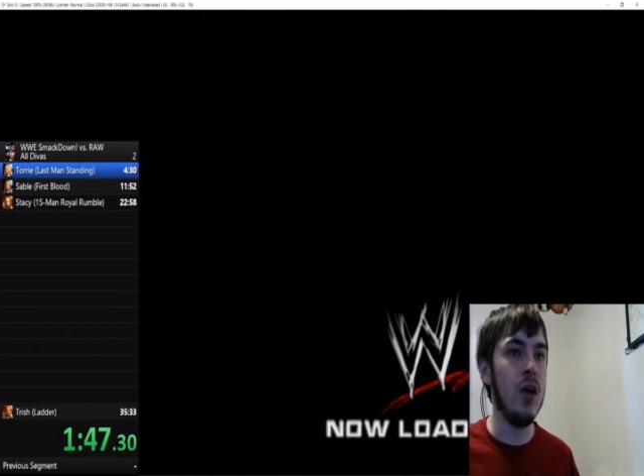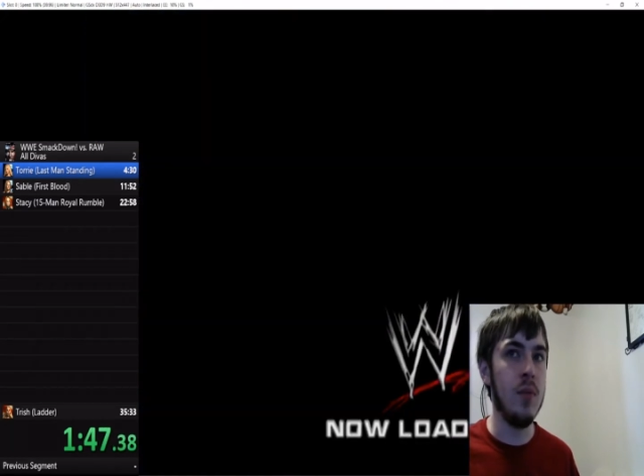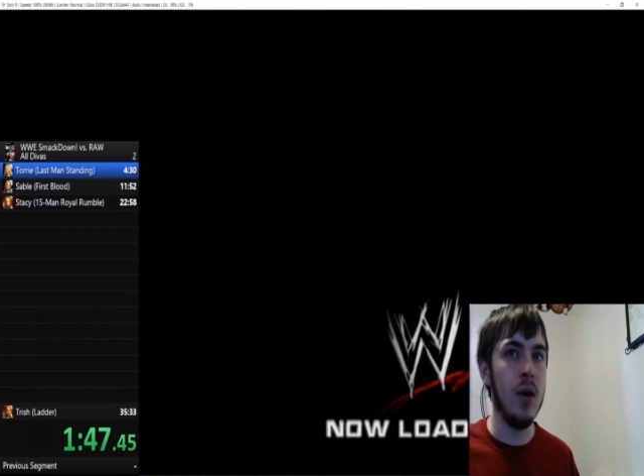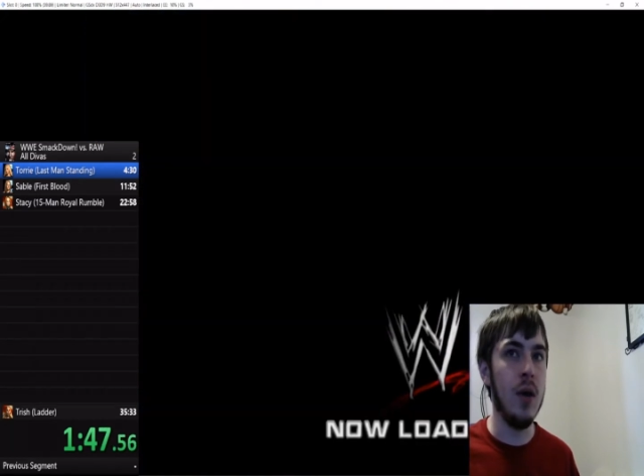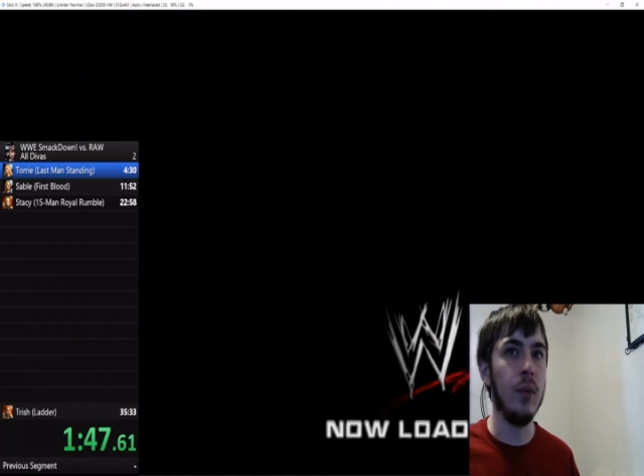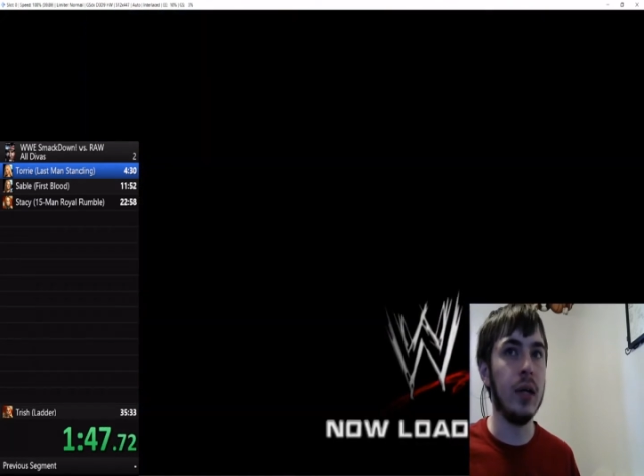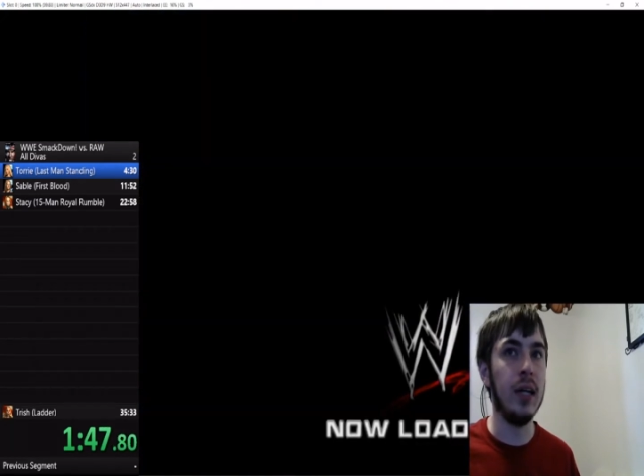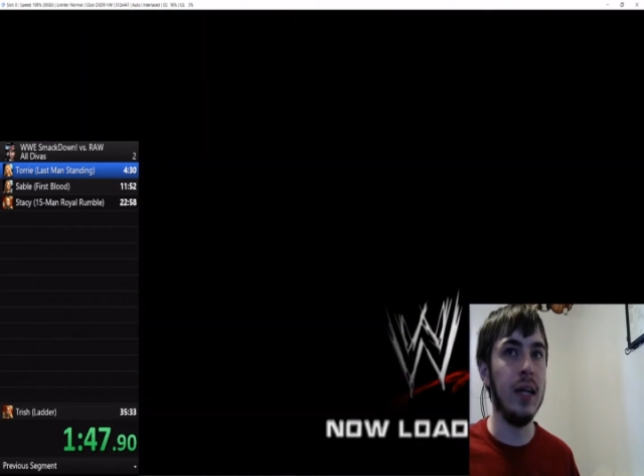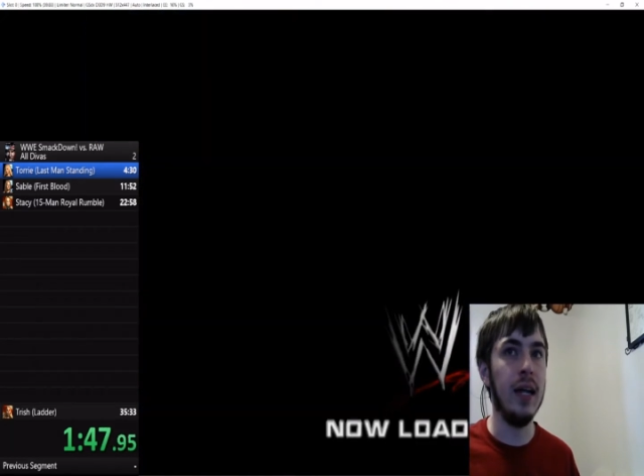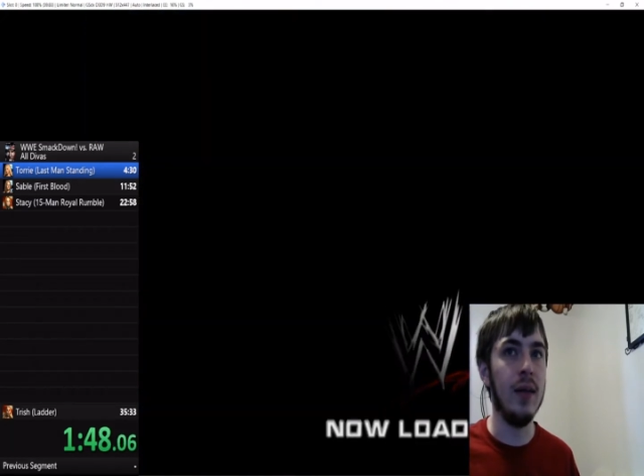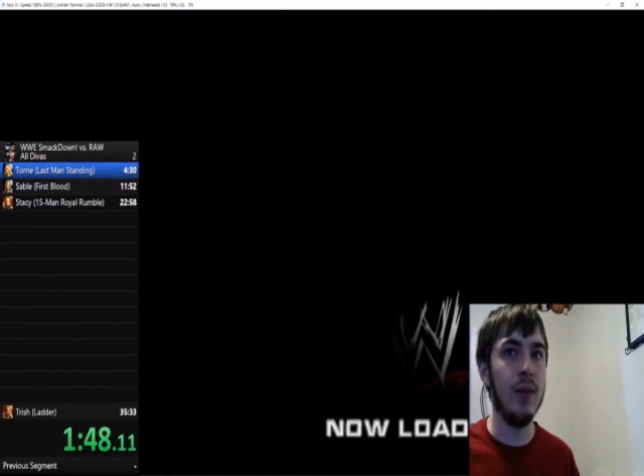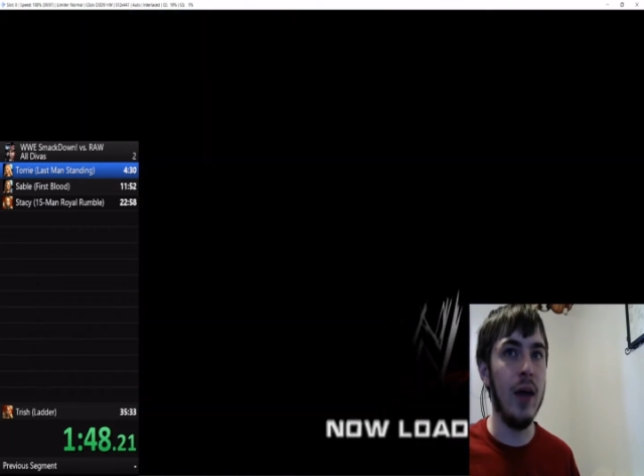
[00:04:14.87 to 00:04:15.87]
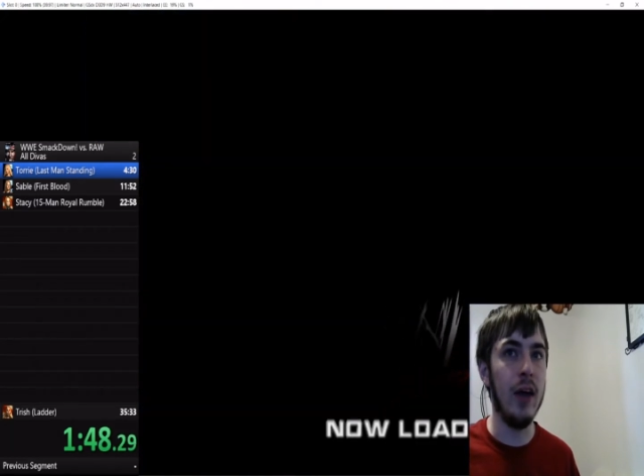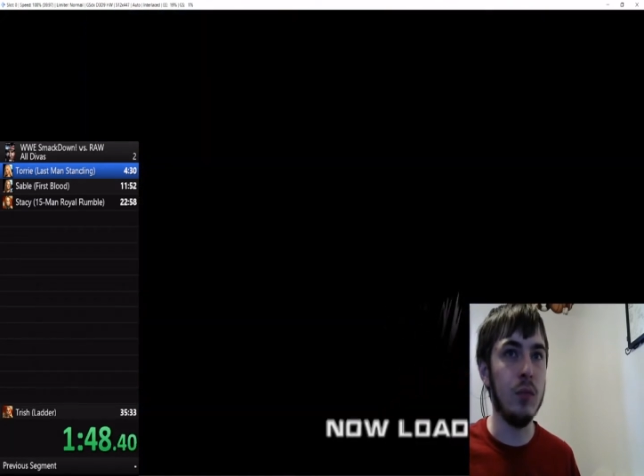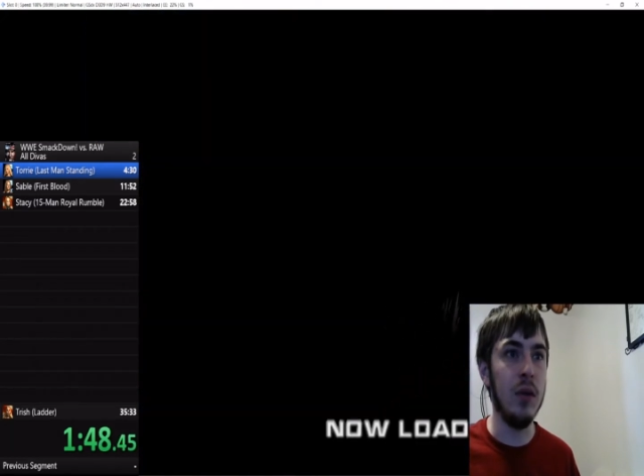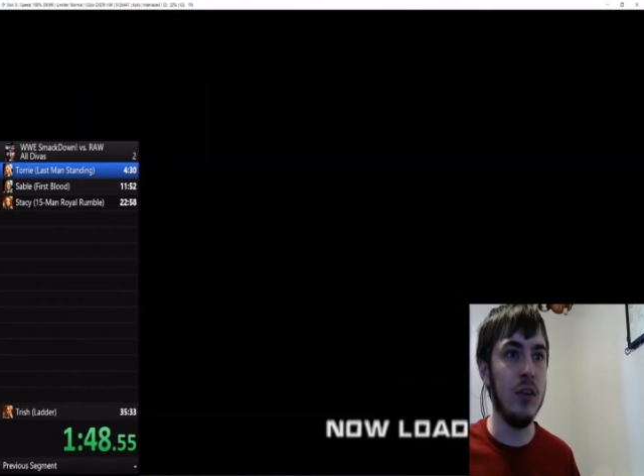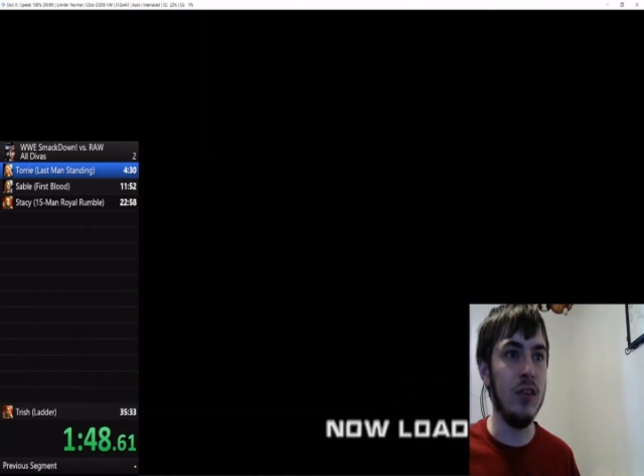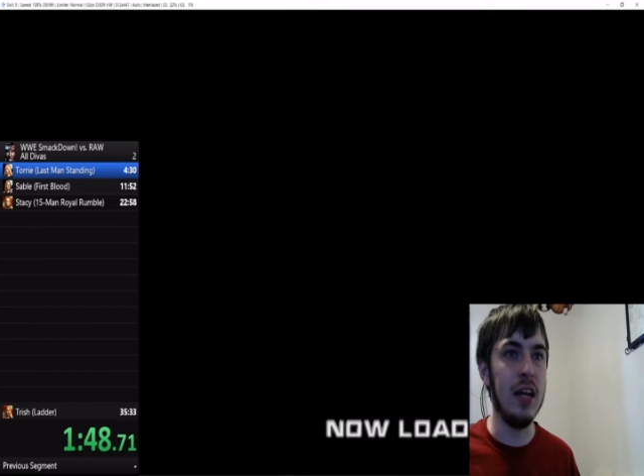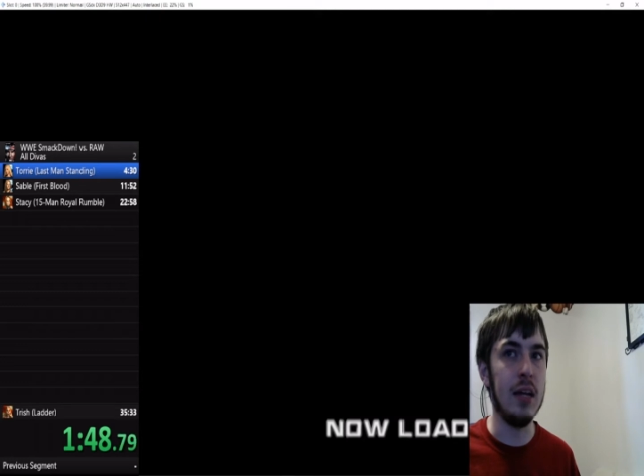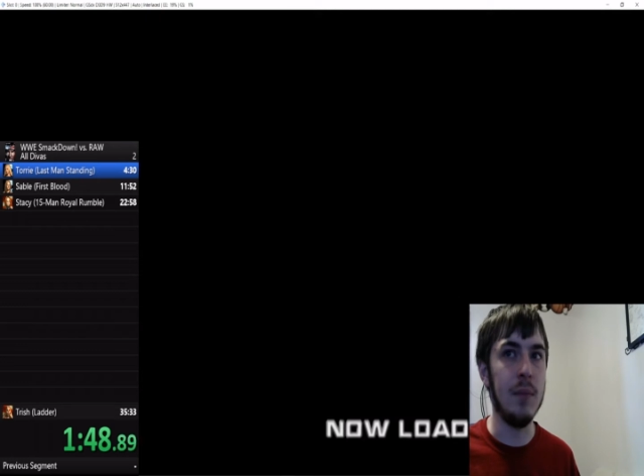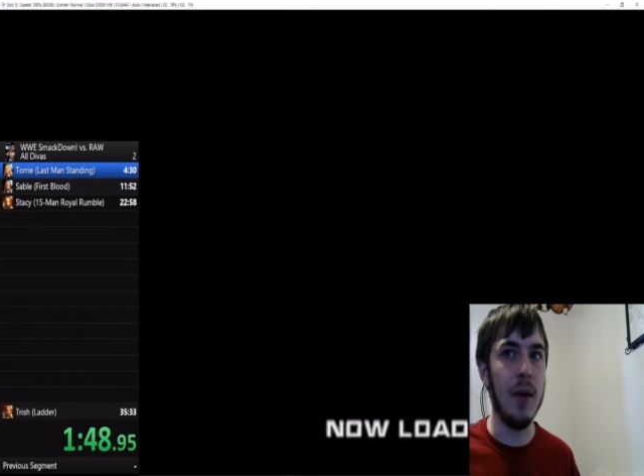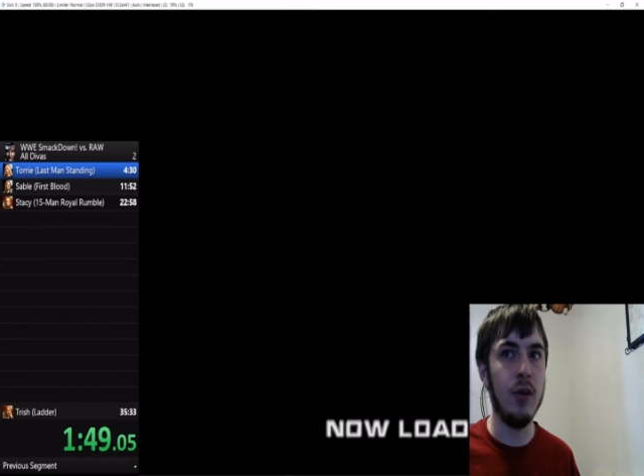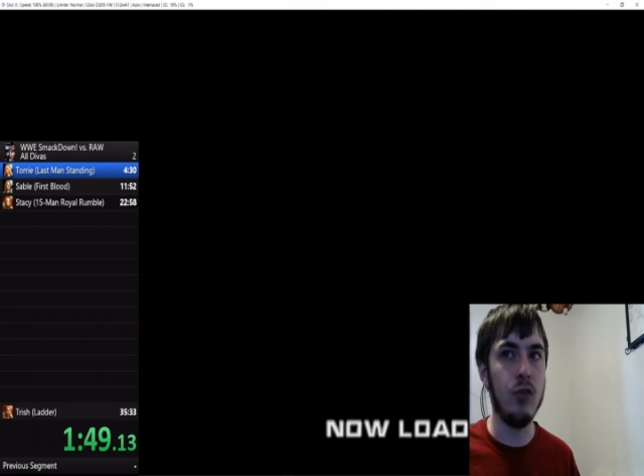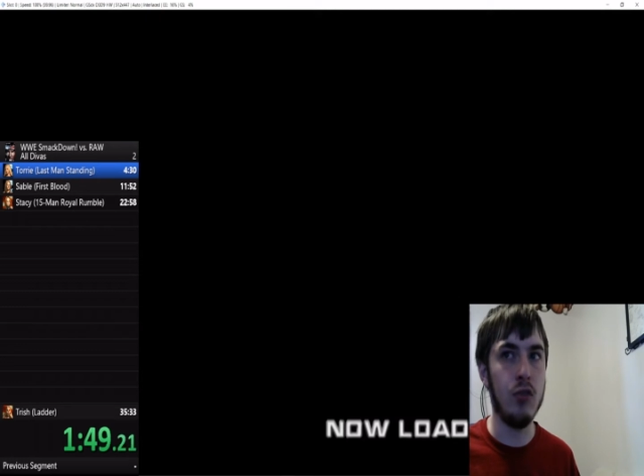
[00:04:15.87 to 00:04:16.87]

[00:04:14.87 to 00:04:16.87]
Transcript: and we're going to get a last man standing match.